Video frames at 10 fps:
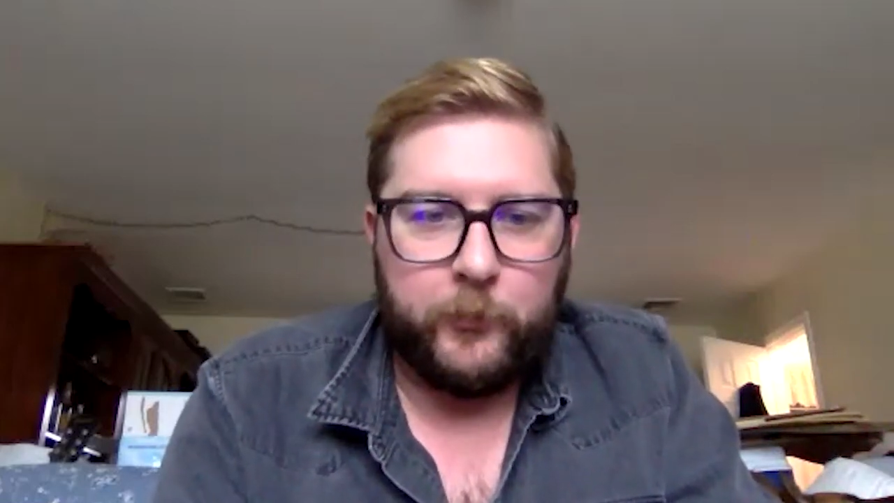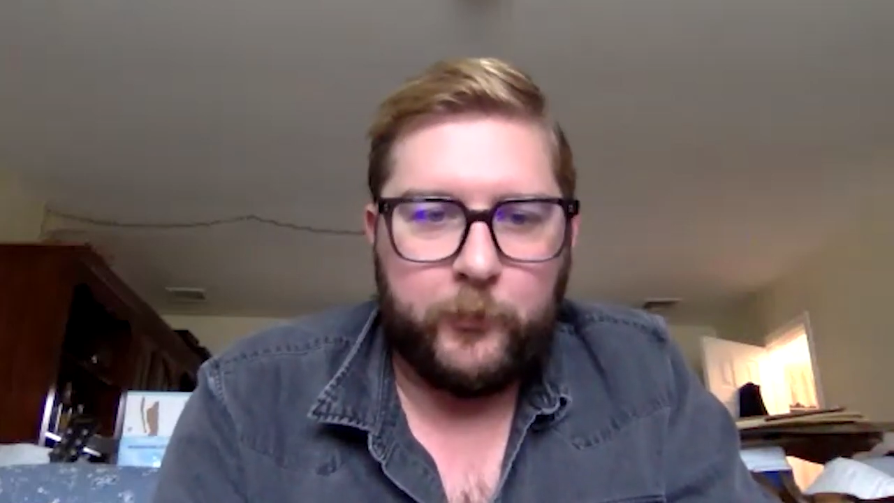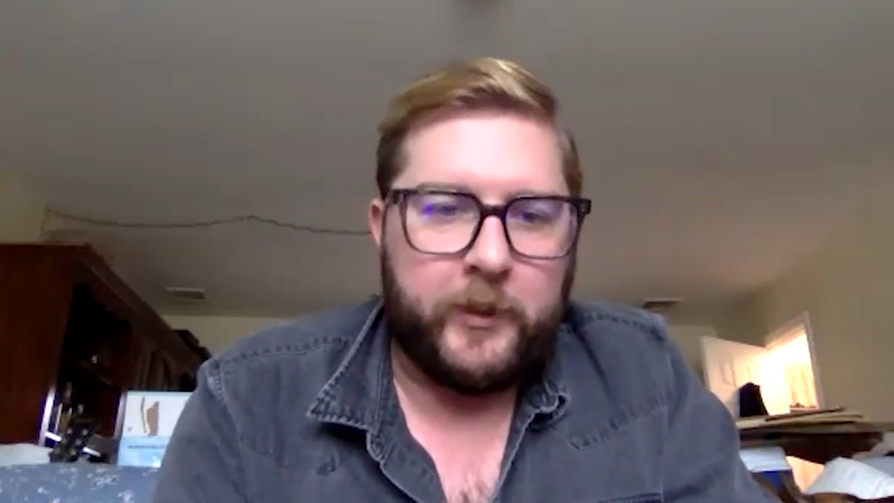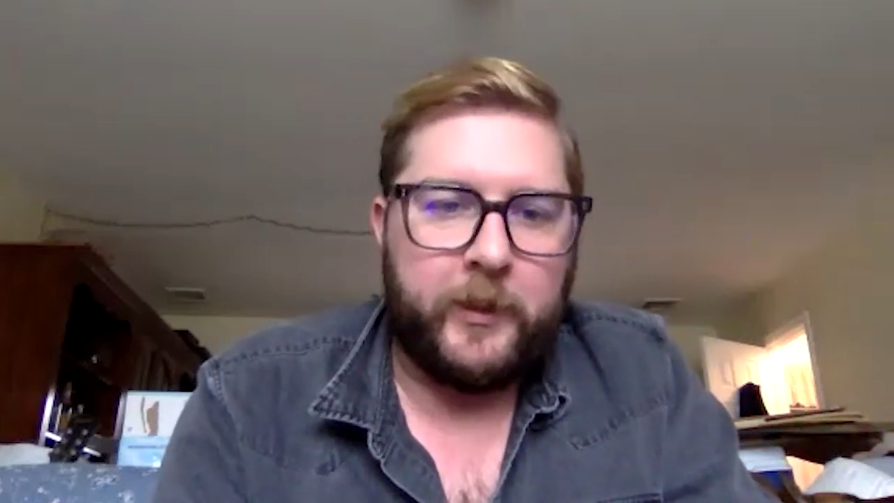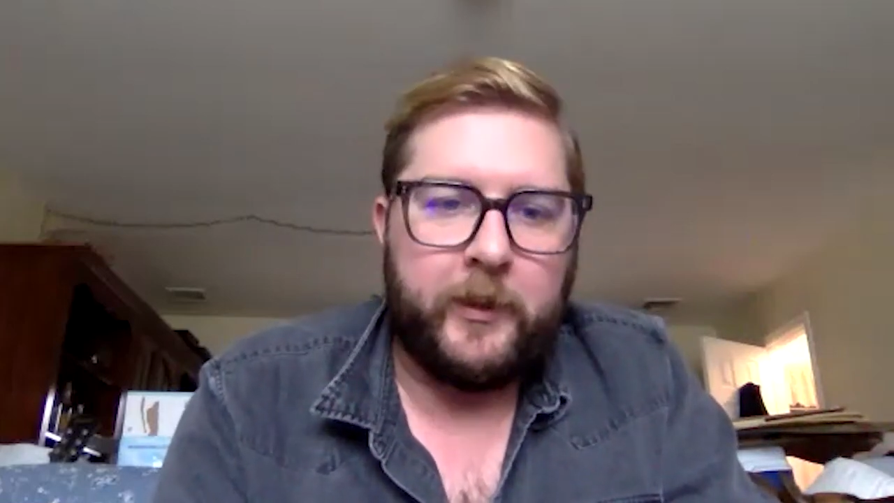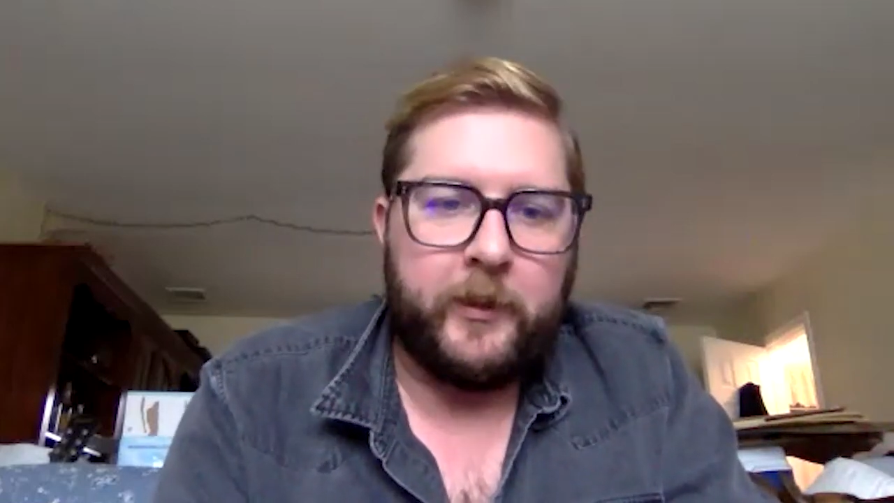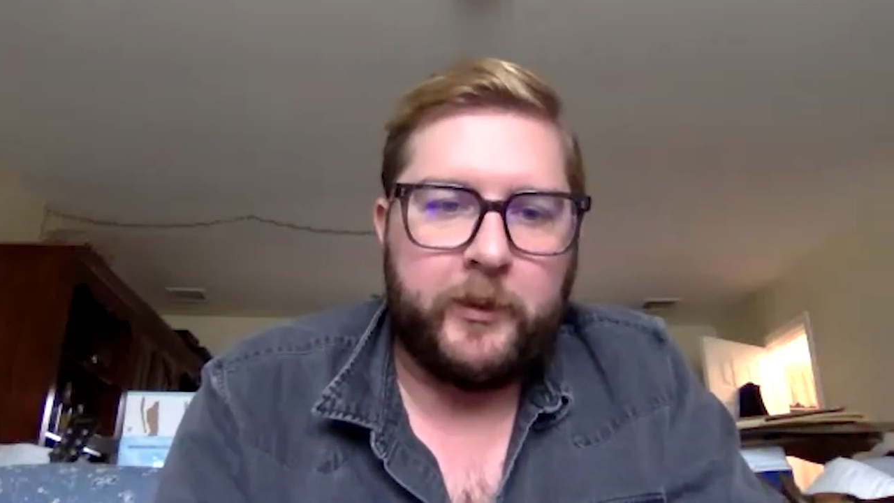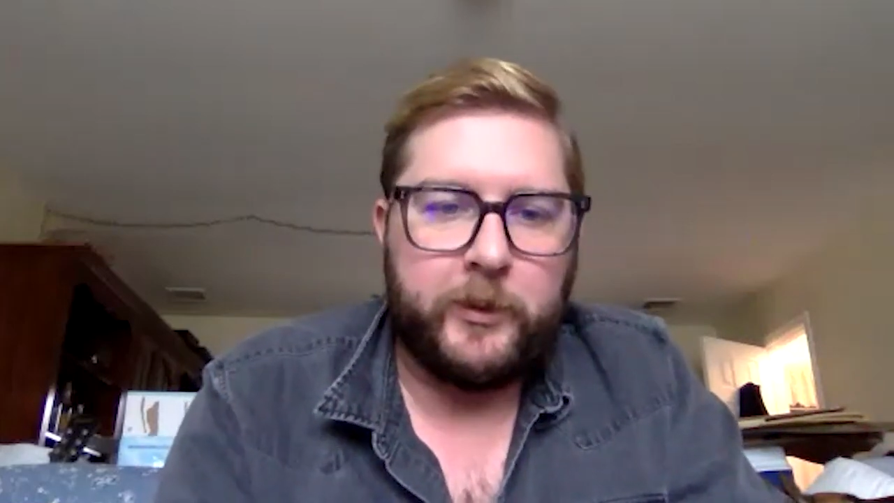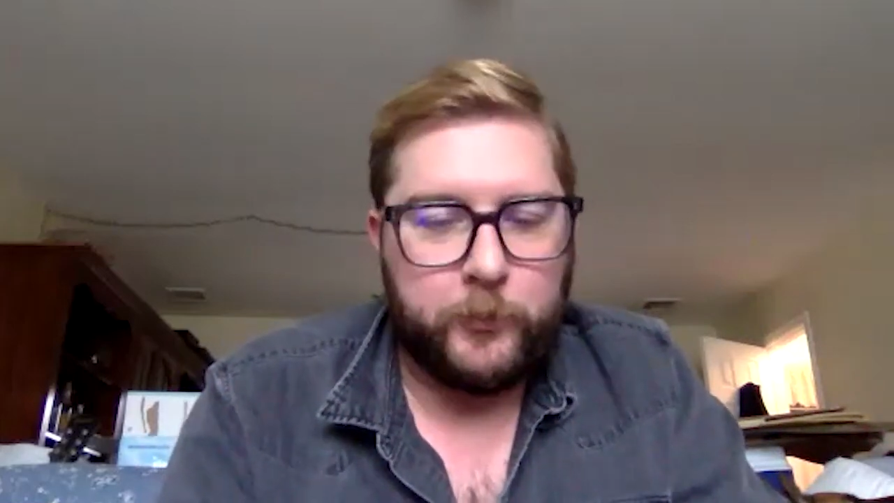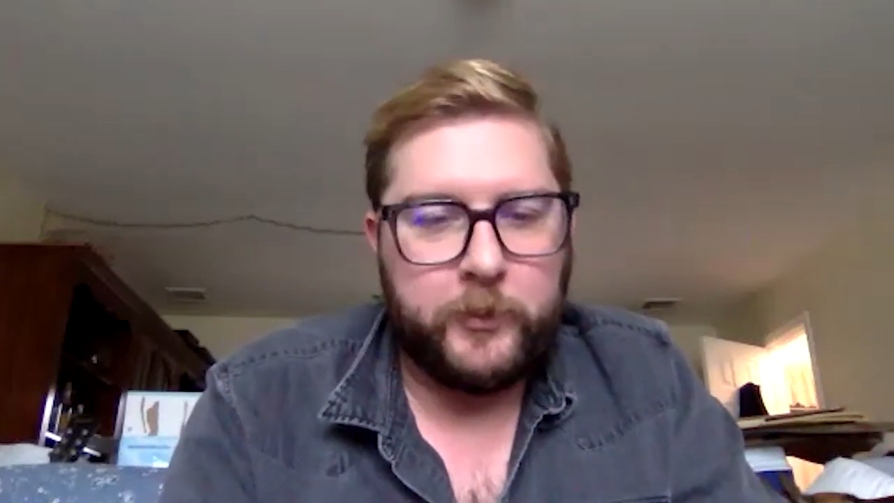you're working on
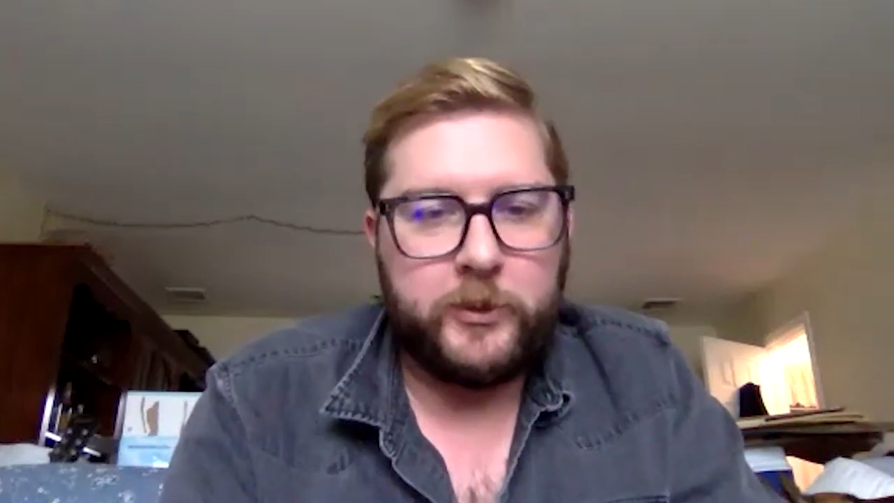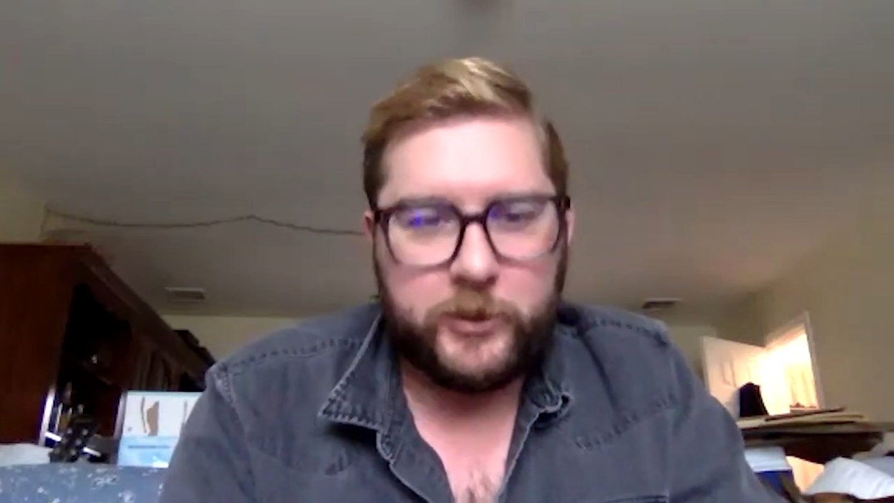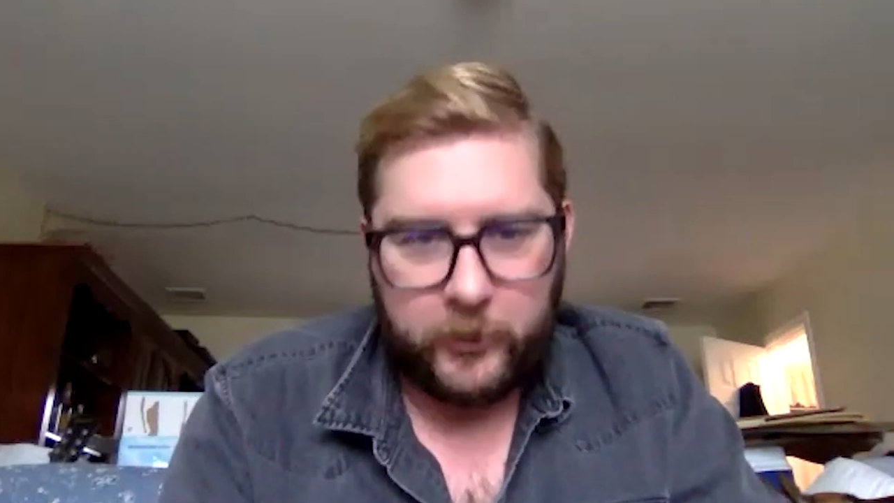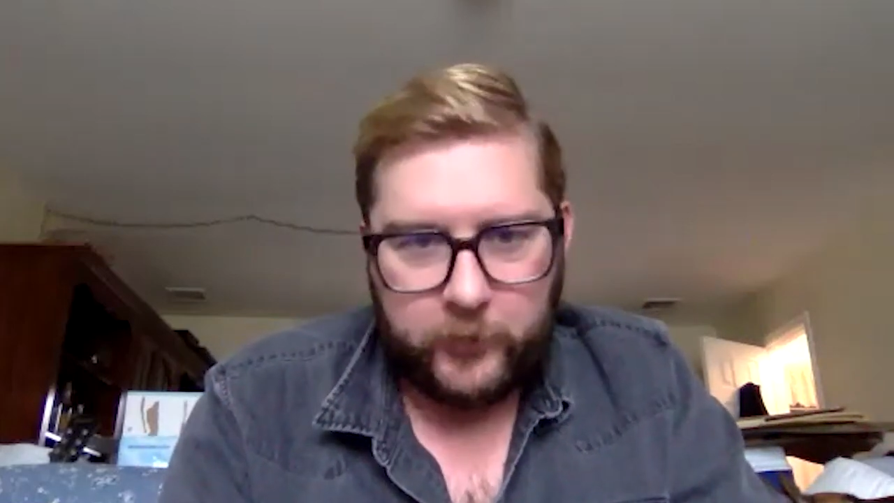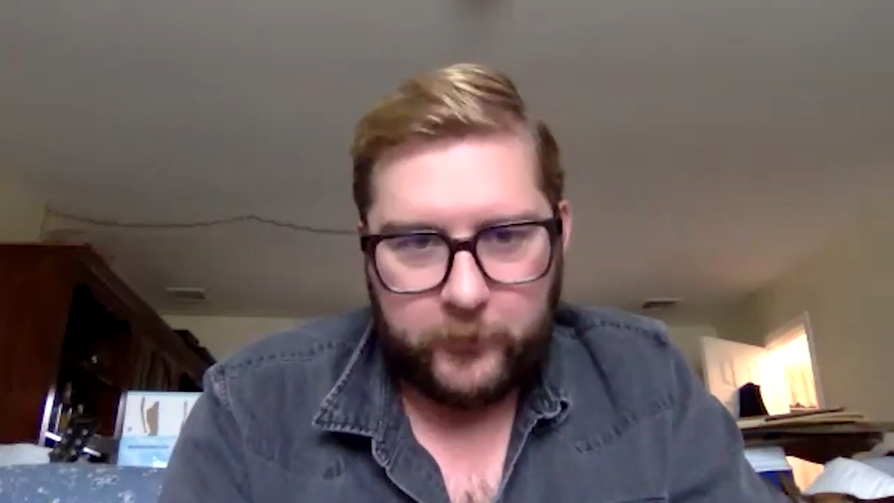a union show.